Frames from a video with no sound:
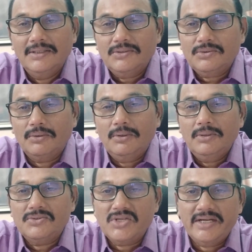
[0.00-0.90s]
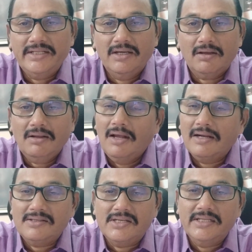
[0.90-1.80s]
So JDR
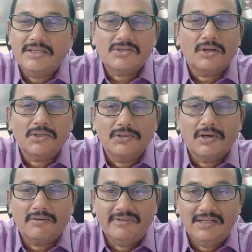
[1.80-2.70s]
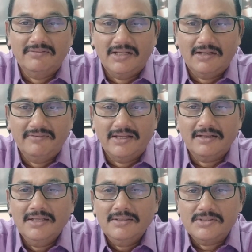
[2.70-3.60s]
and DHR, you are very well aware.